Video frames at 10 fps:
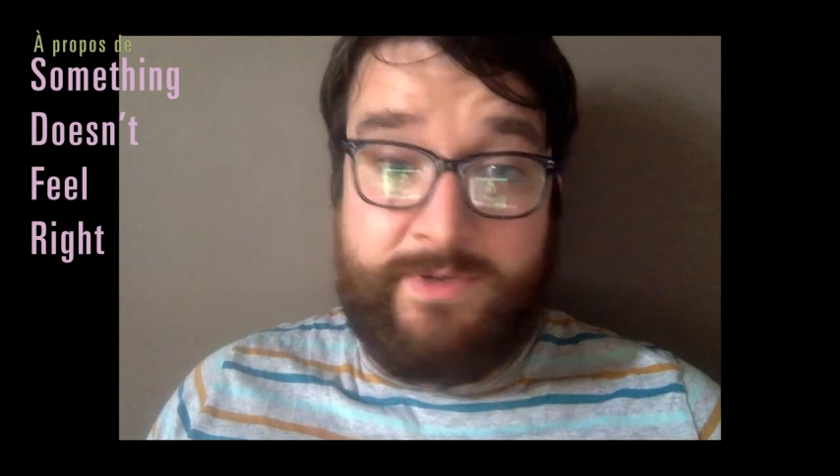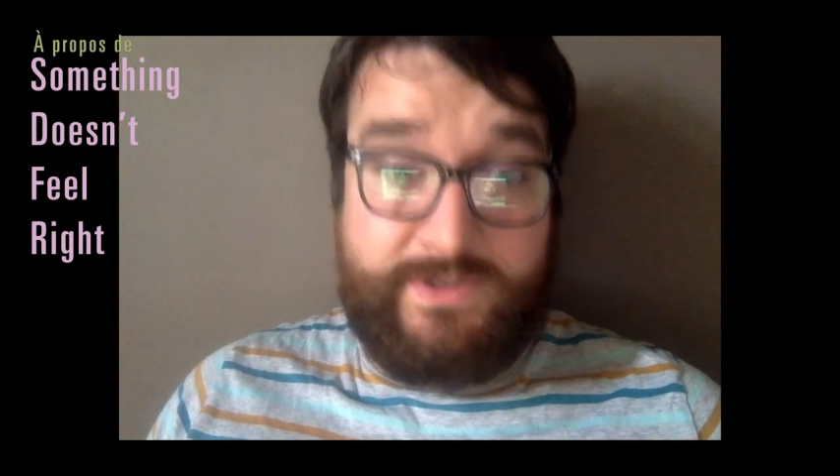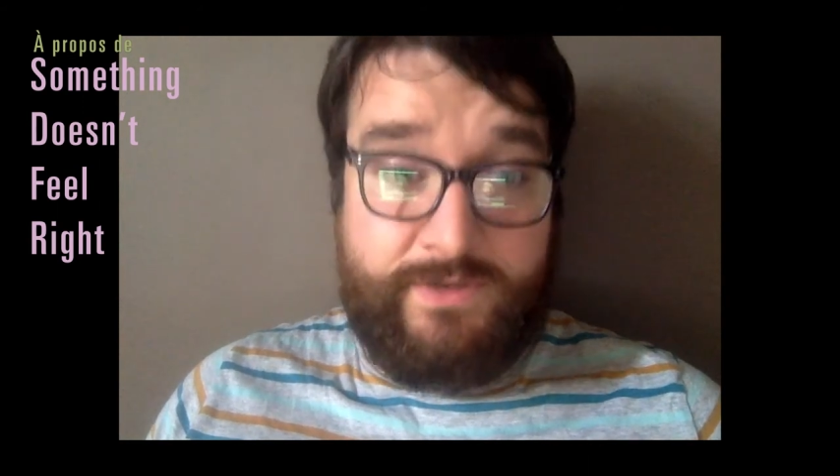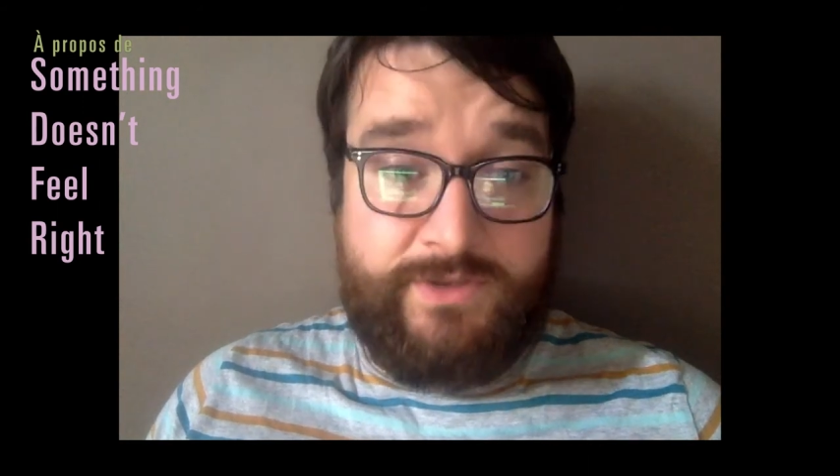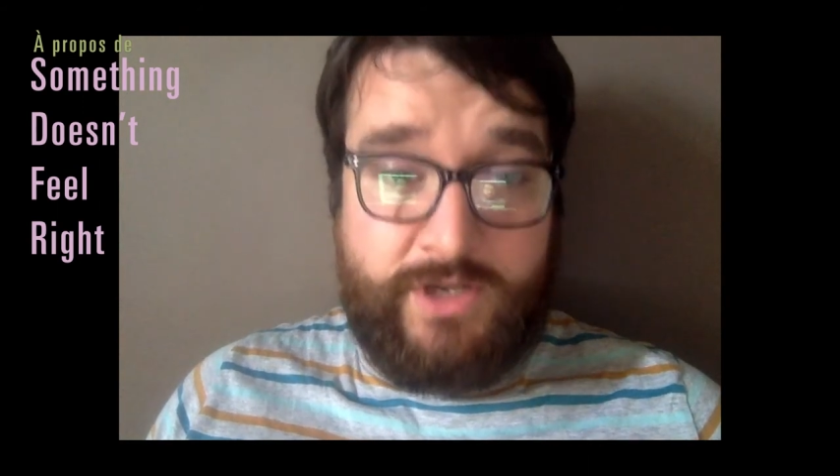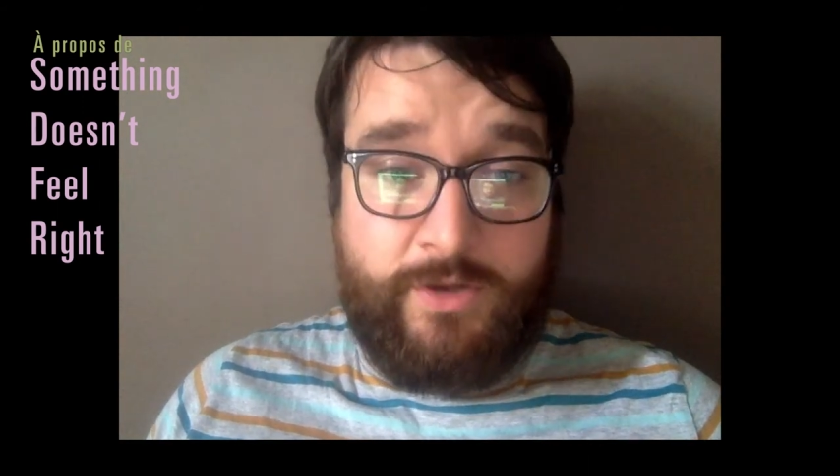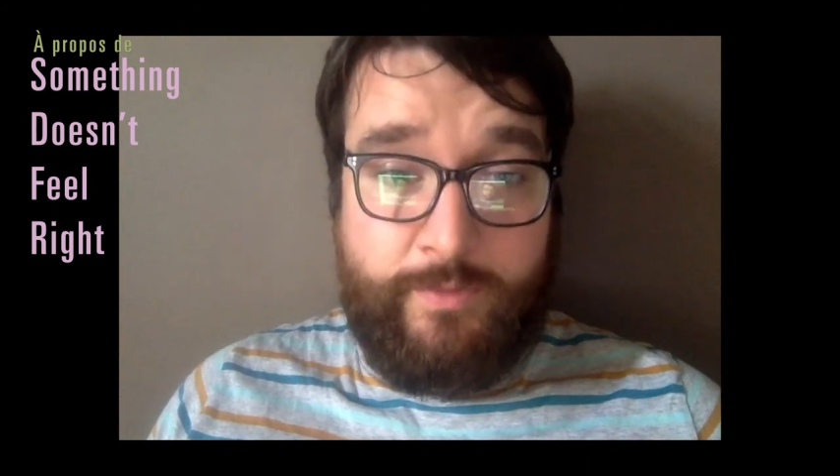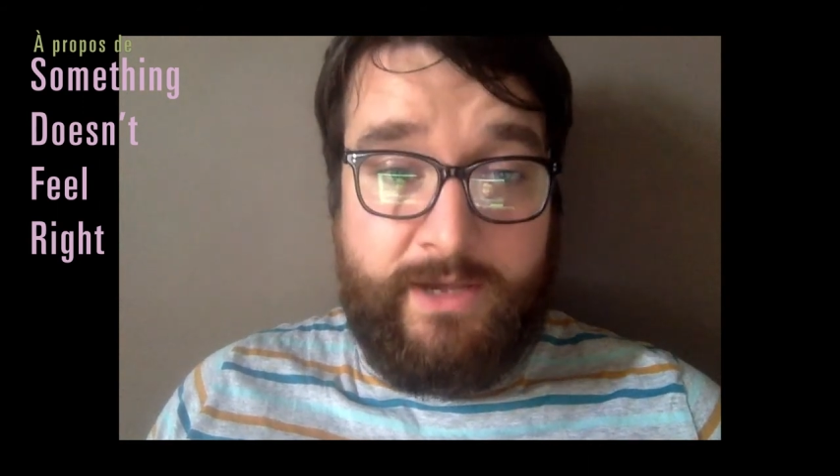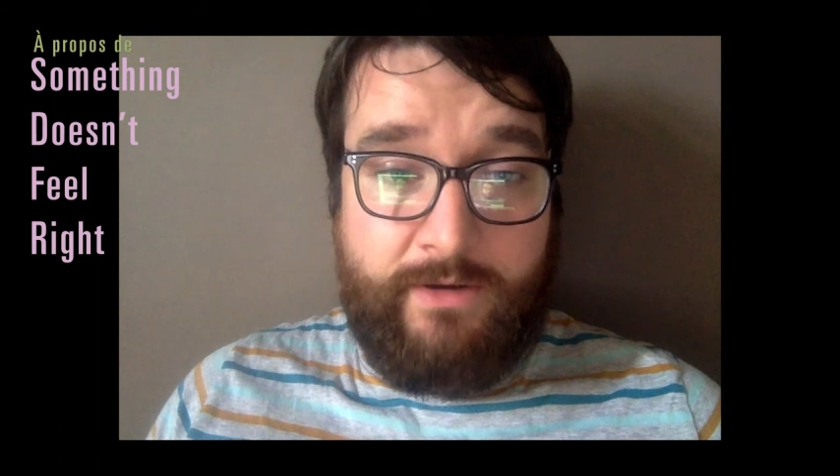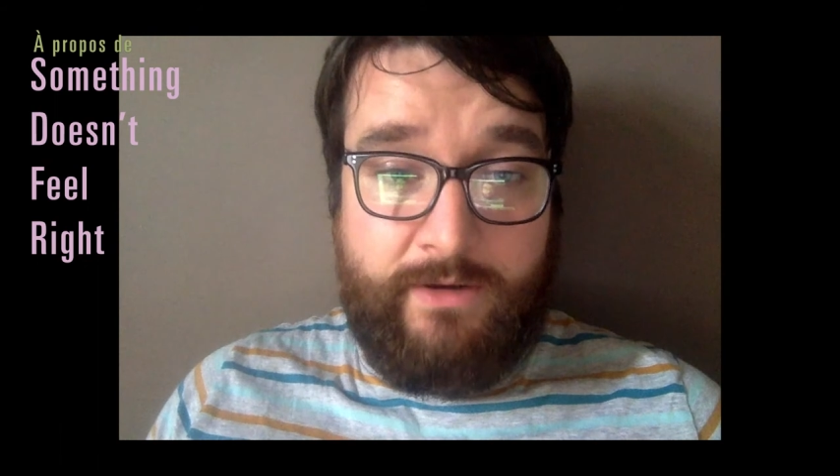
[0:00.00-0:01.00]
so it could
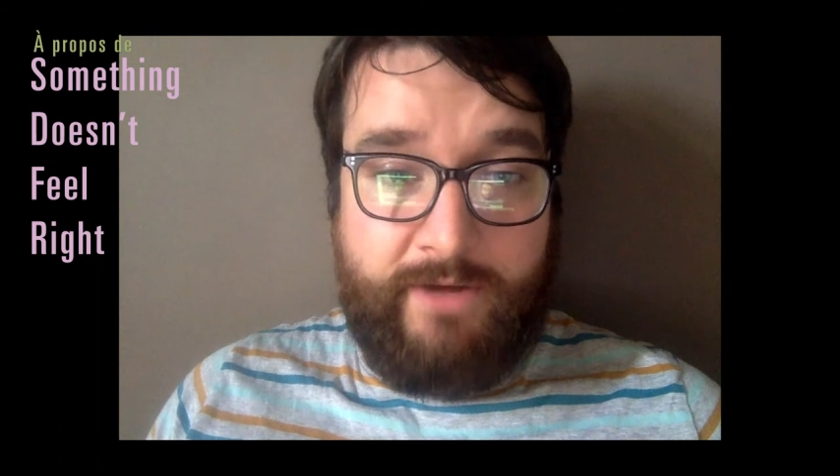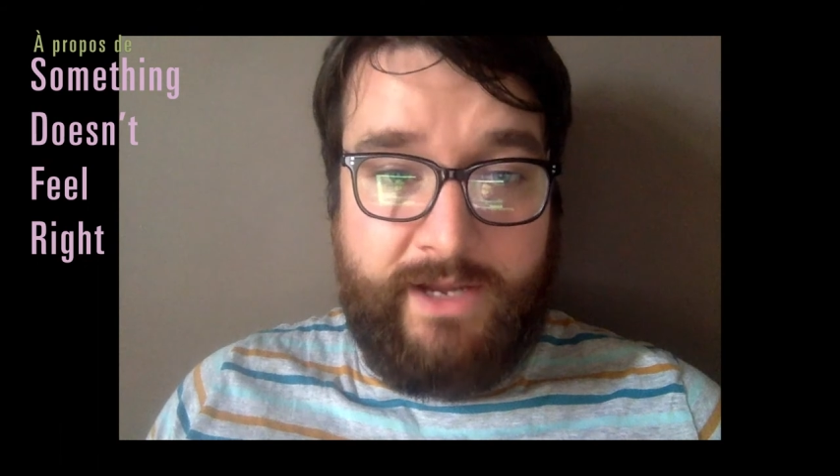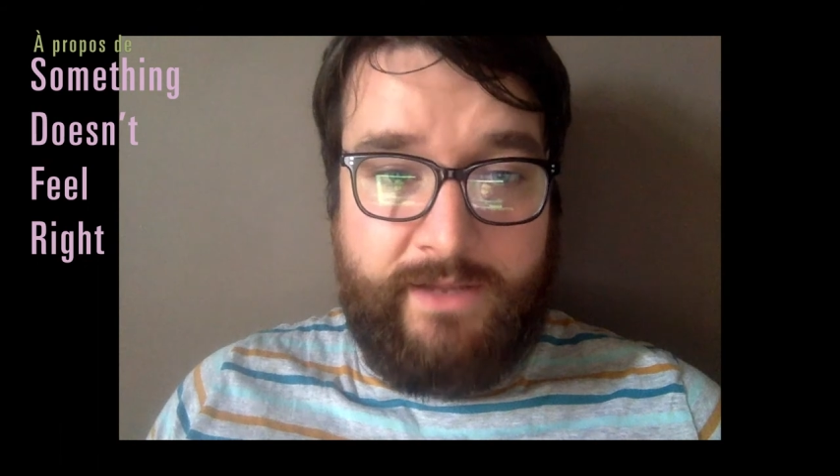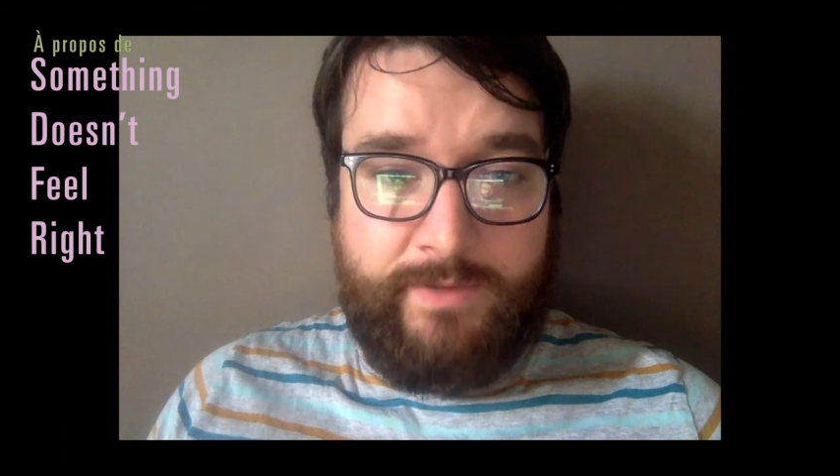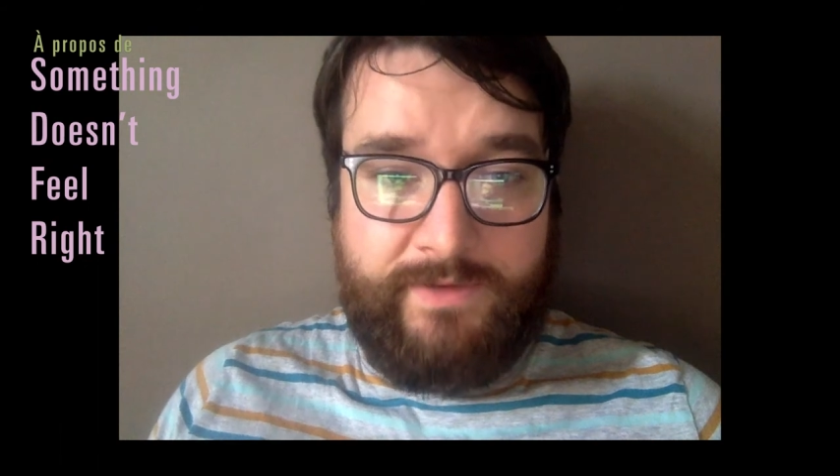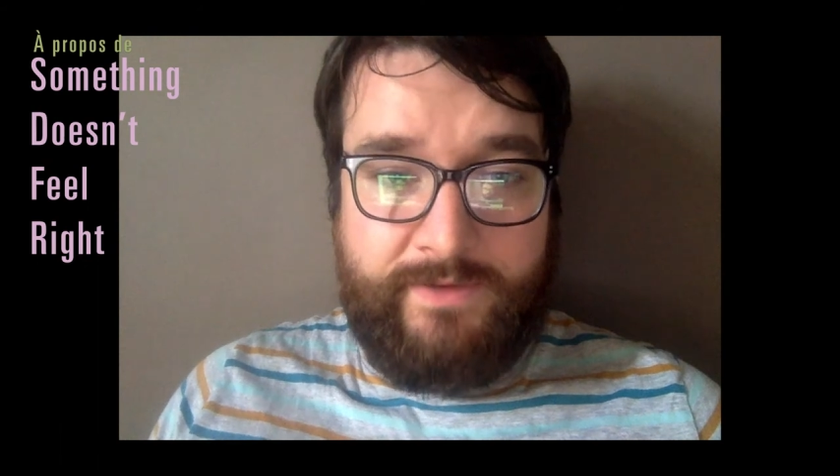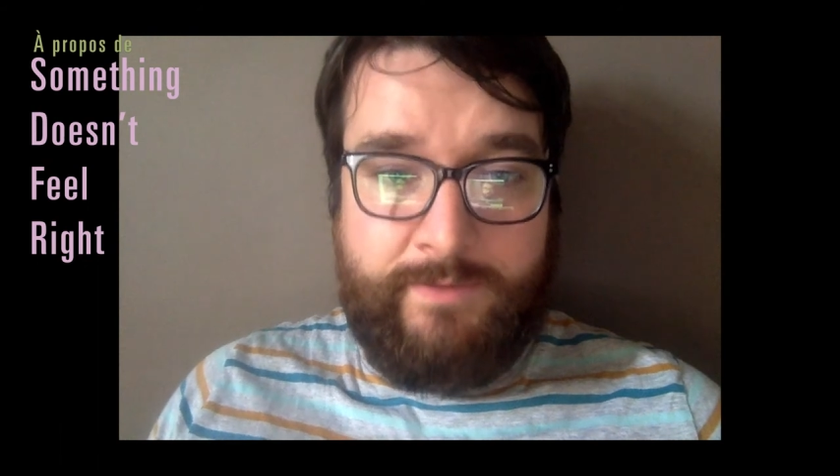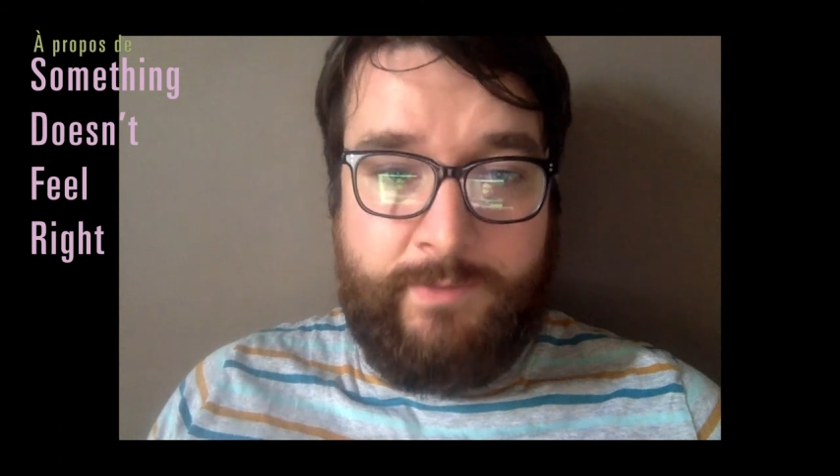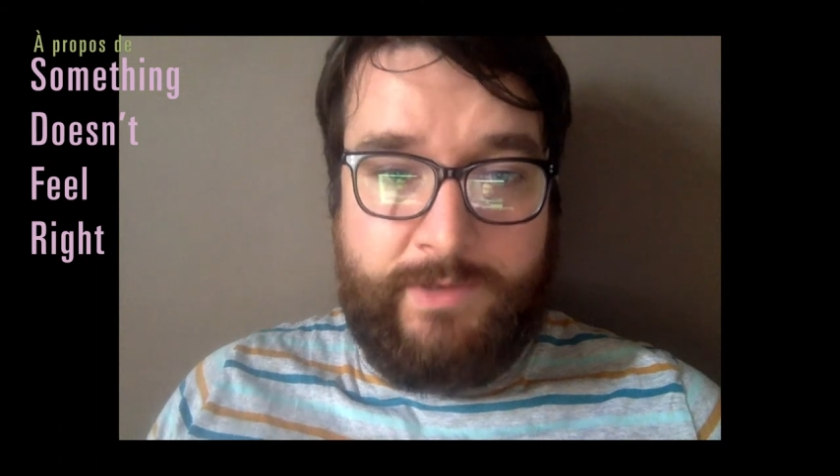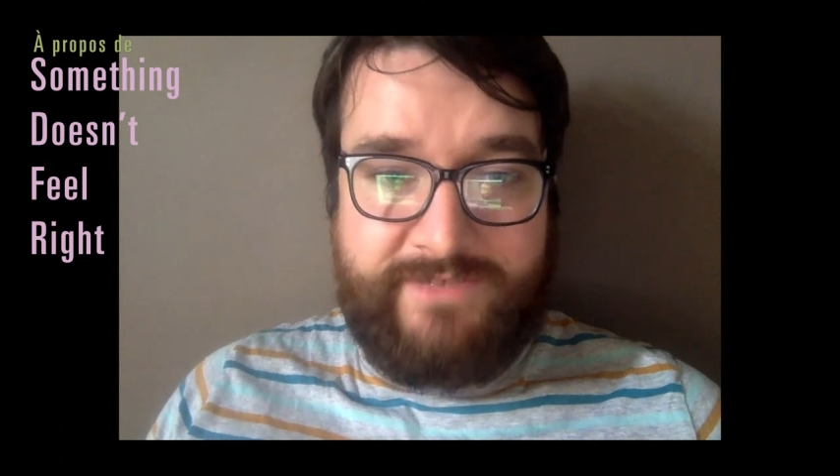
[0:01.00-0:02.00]
be out already by the time
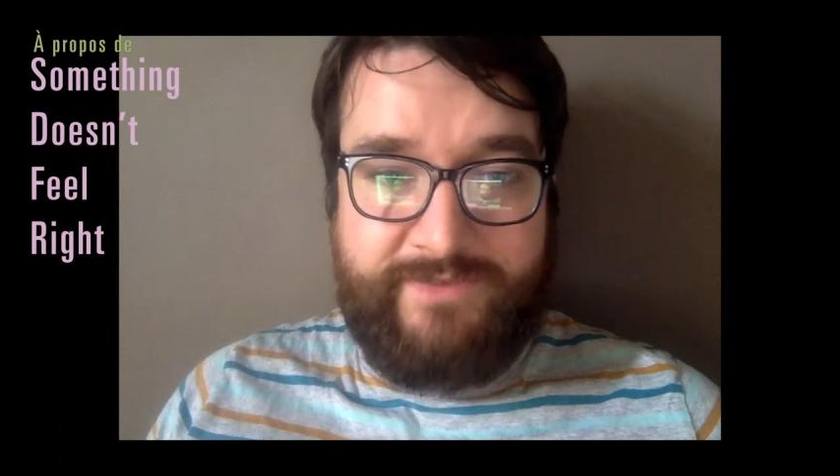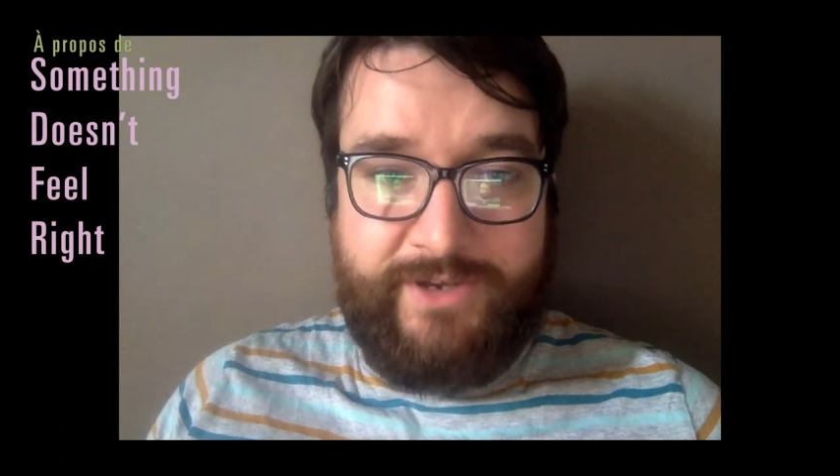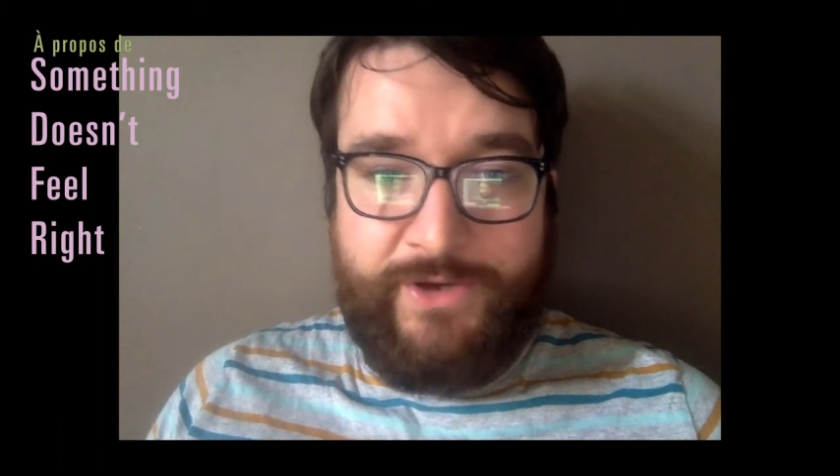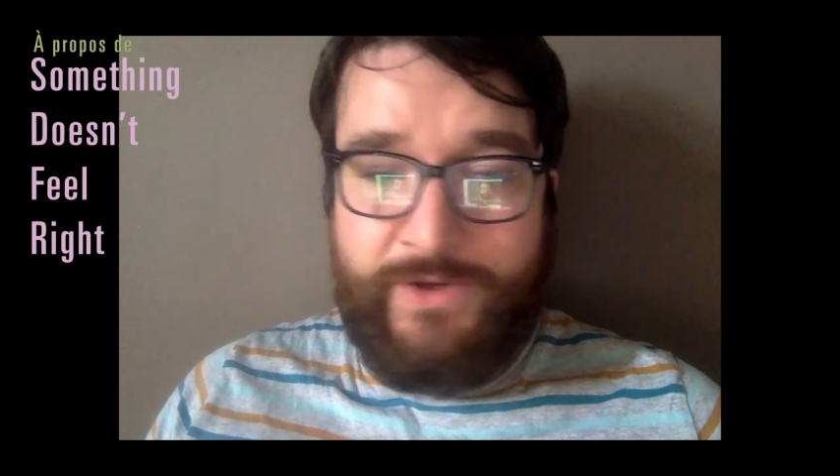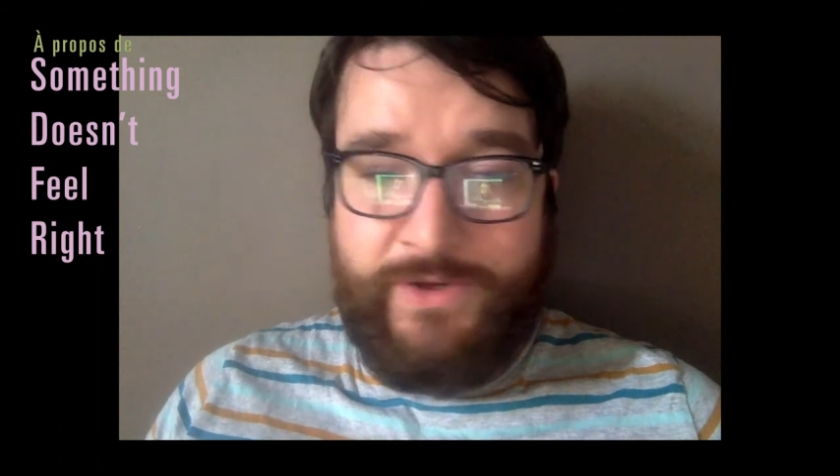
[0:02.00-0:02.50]
you watch this video.